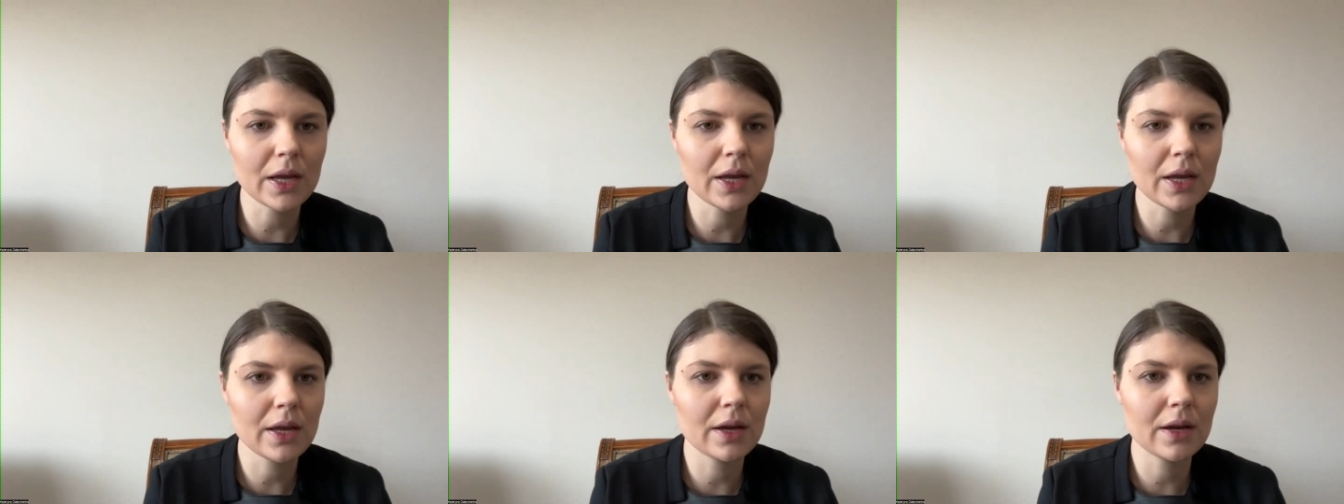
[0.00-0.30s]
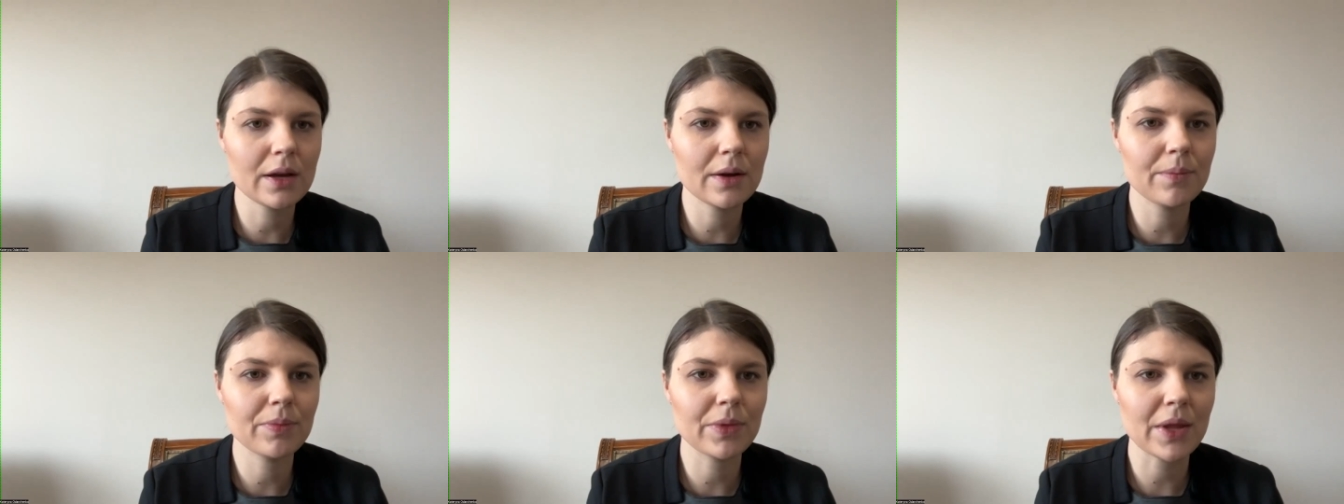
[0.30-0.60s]

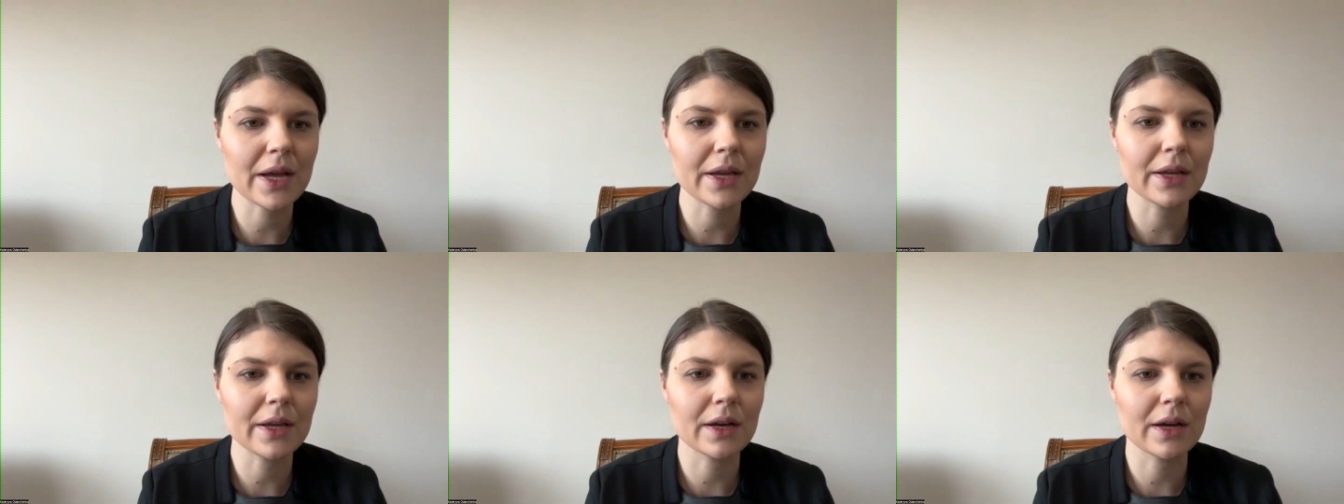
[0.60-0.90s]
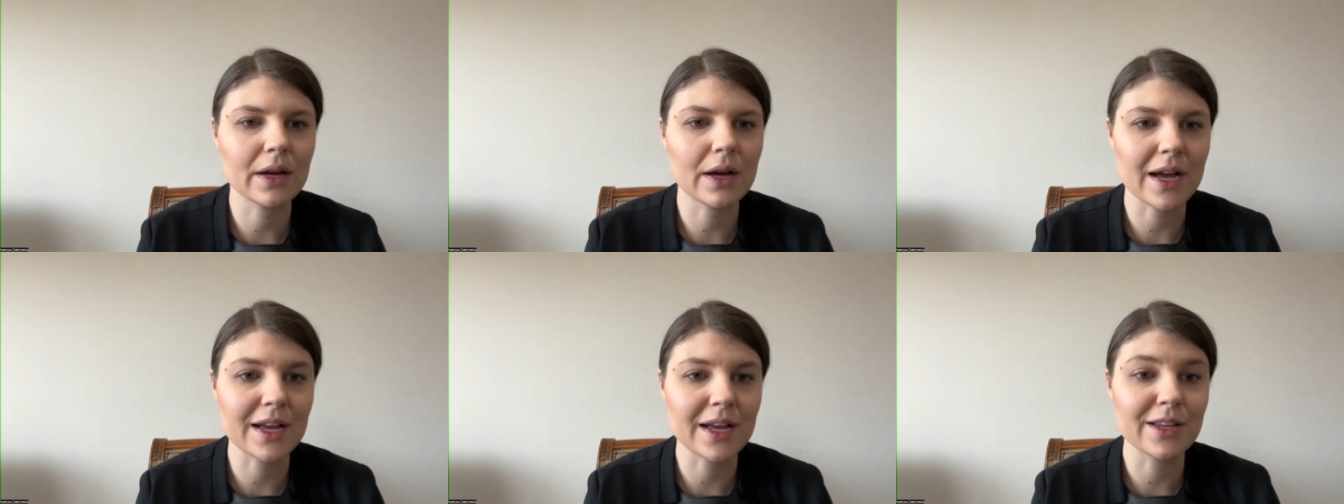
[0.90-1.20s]
um, I,
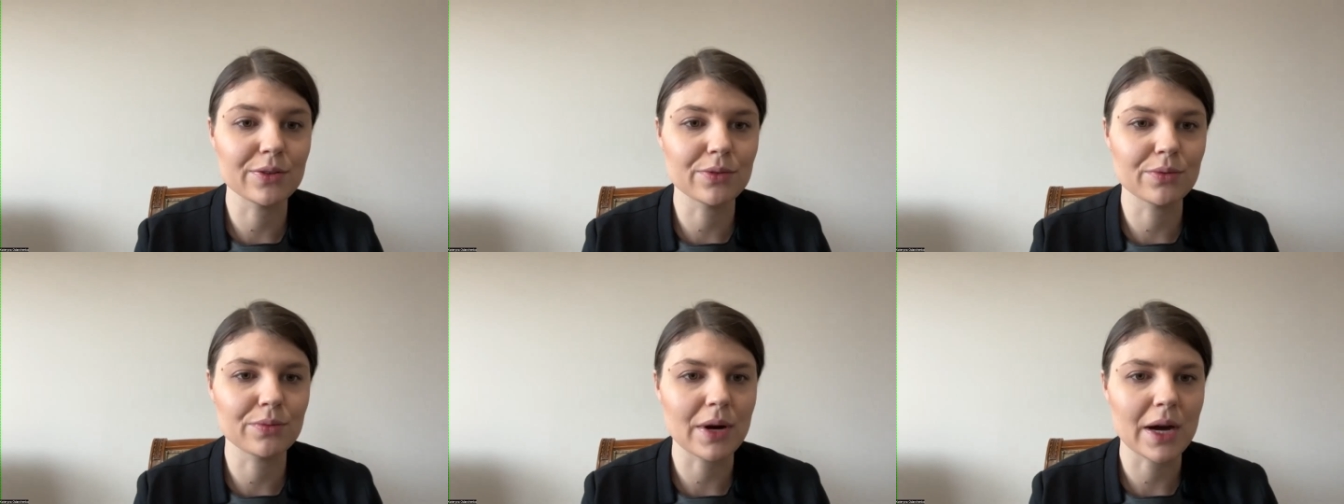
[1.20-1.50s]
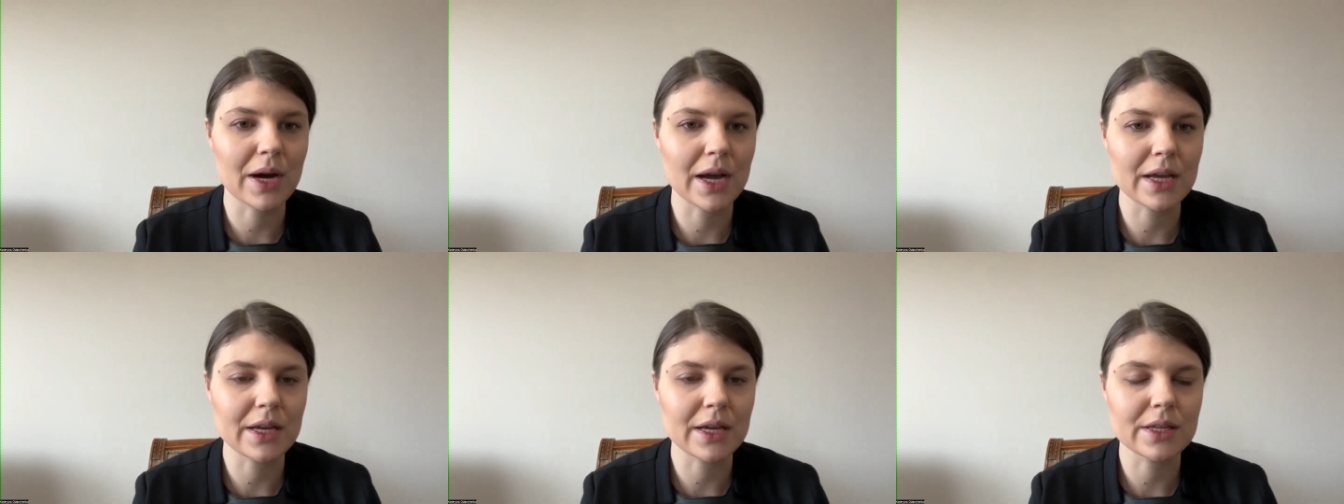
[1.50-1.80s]
uh, I
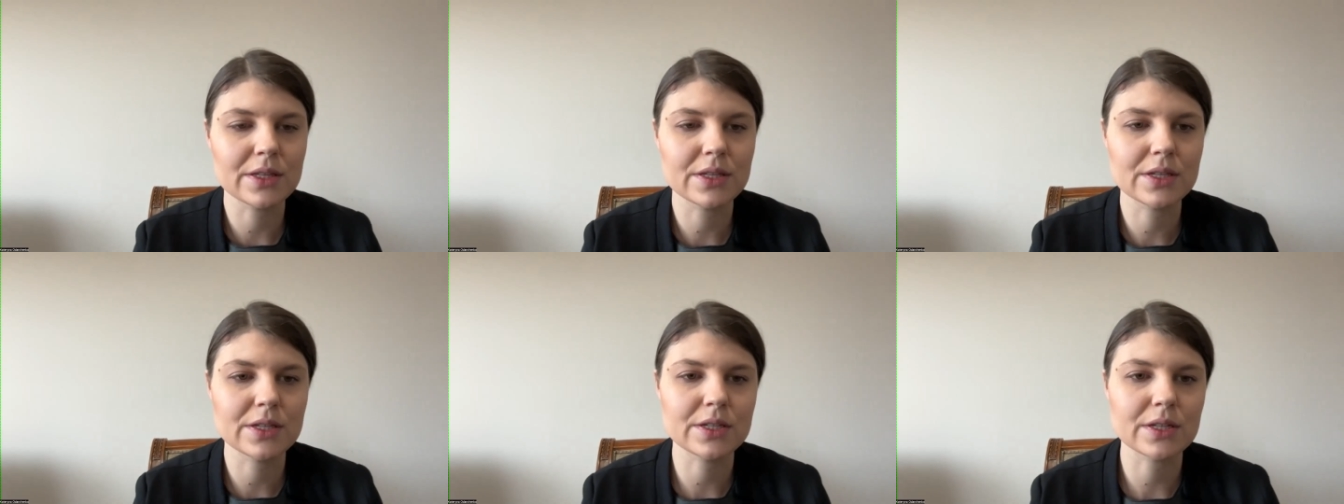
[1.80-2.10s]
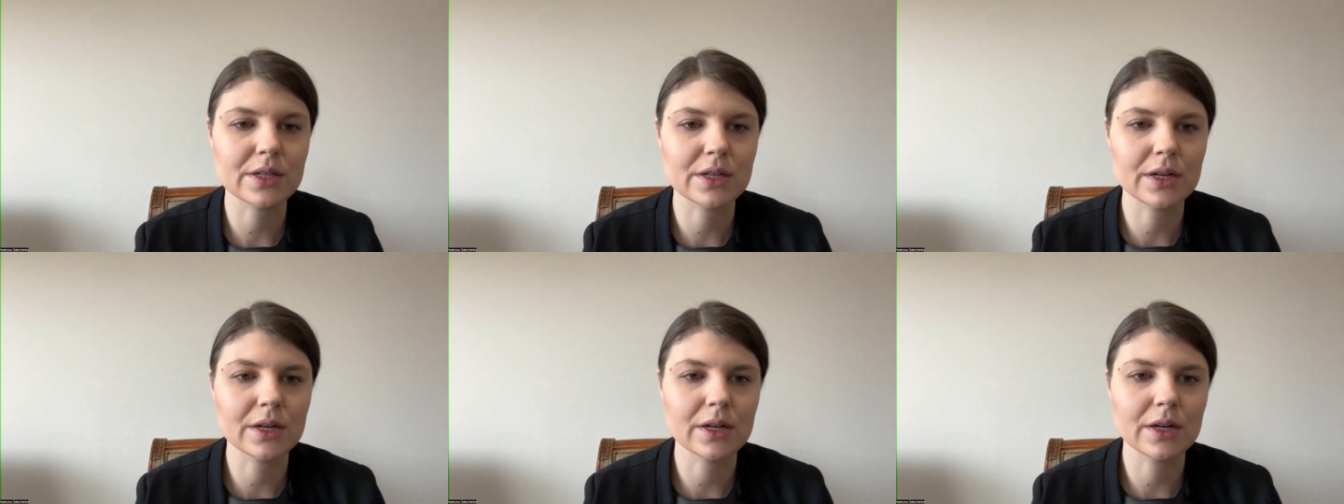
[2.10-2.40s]
invite
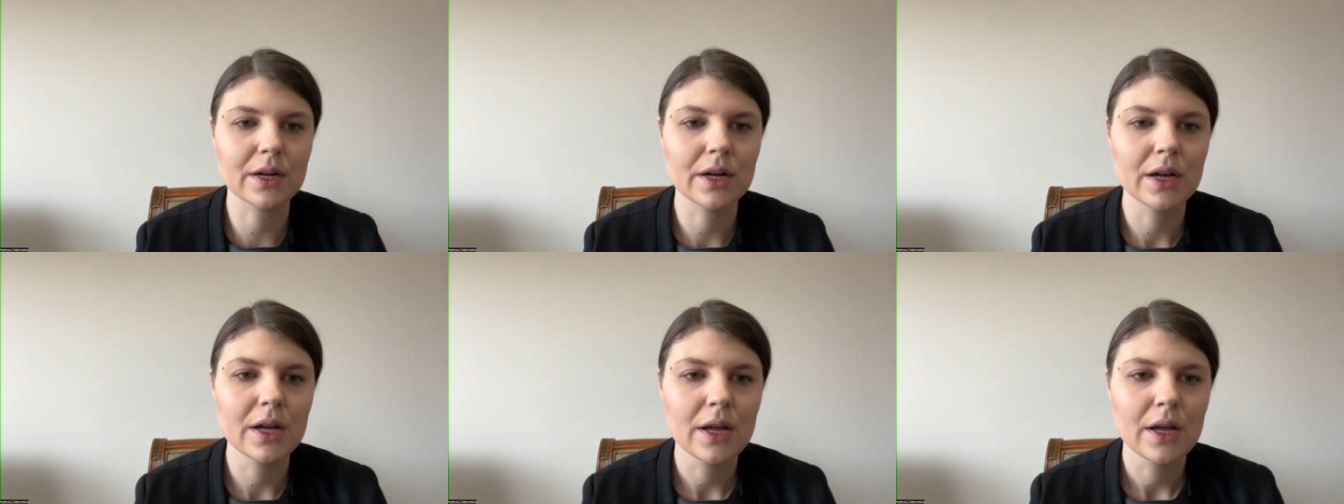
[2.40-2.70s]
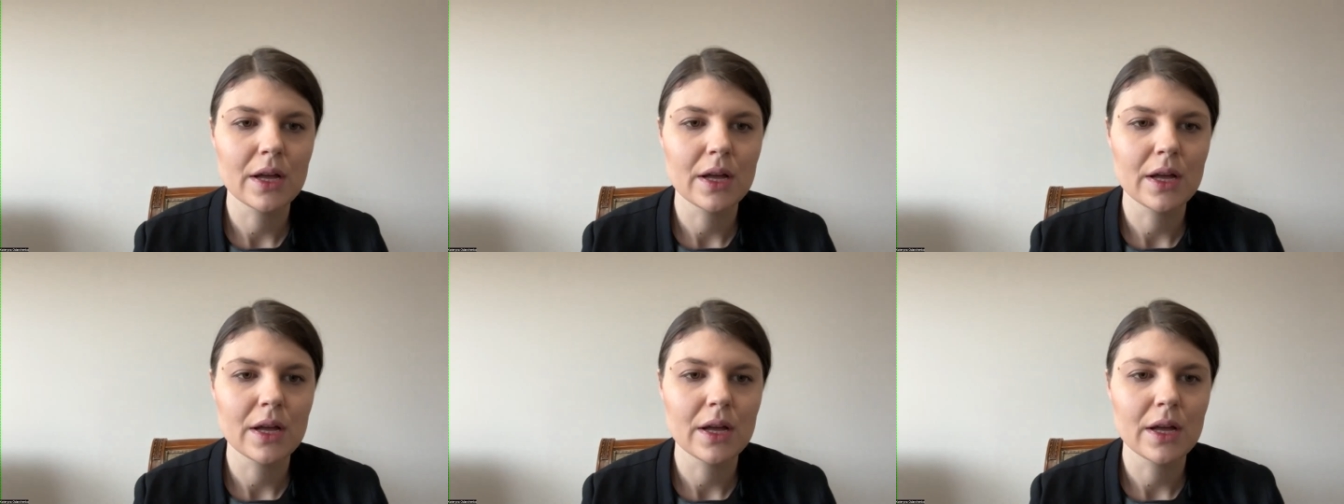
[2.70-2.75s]
uh,